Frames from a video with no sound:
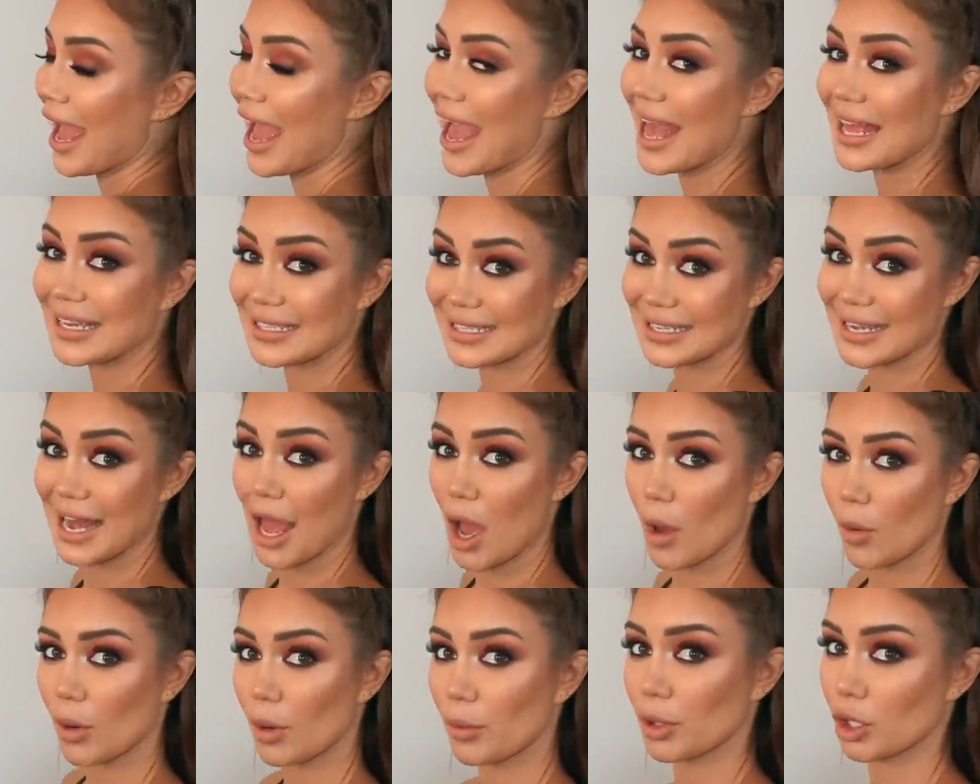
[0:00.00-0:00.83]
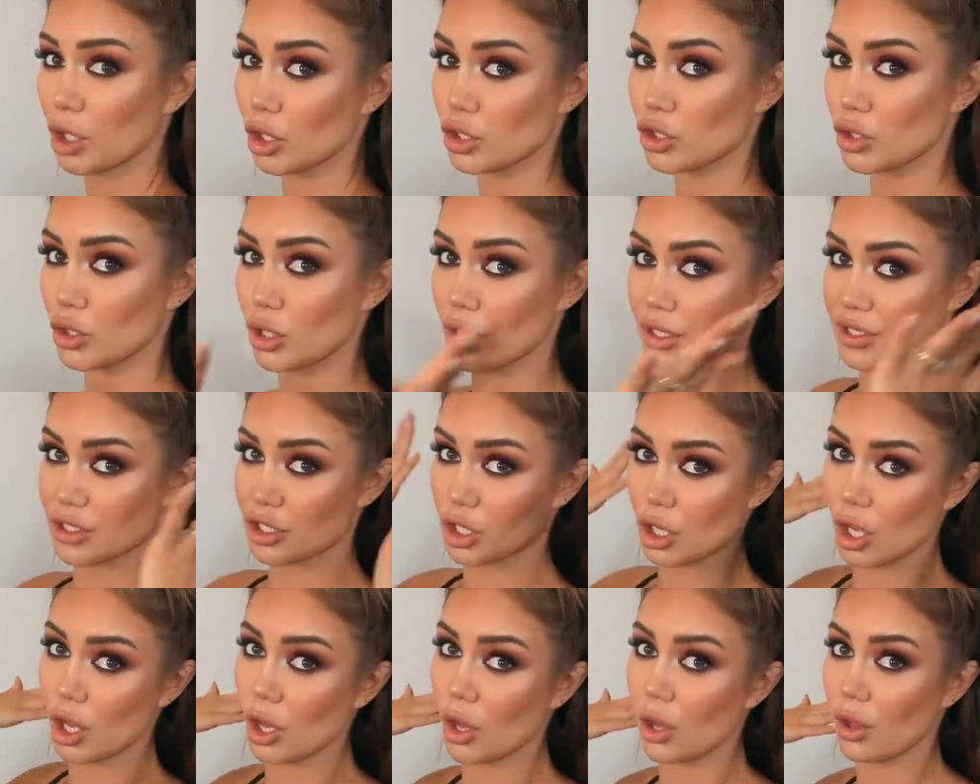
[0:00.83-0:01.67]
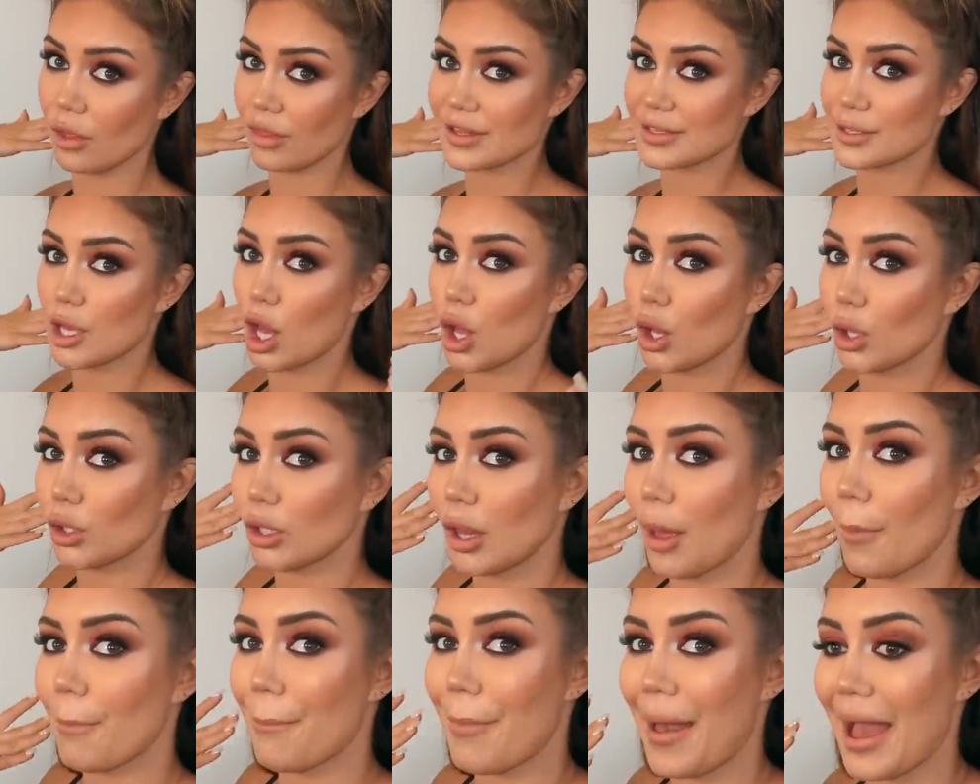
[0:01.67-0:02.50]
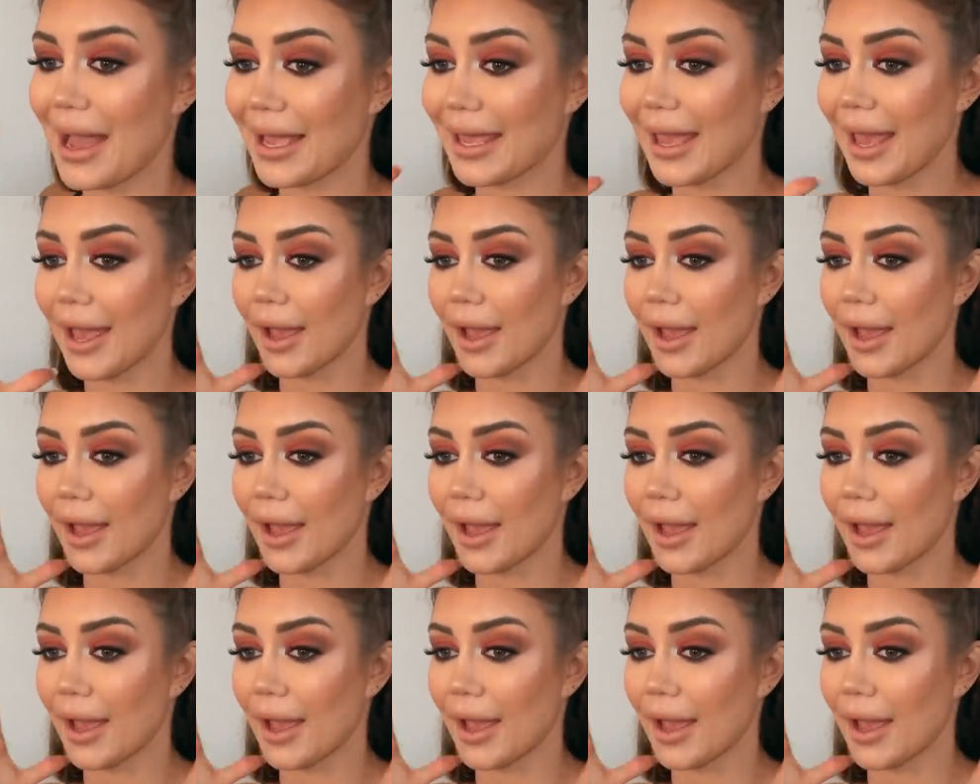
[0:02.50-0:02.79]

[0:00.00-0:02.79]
and now what I'm gonna do is curl this whole back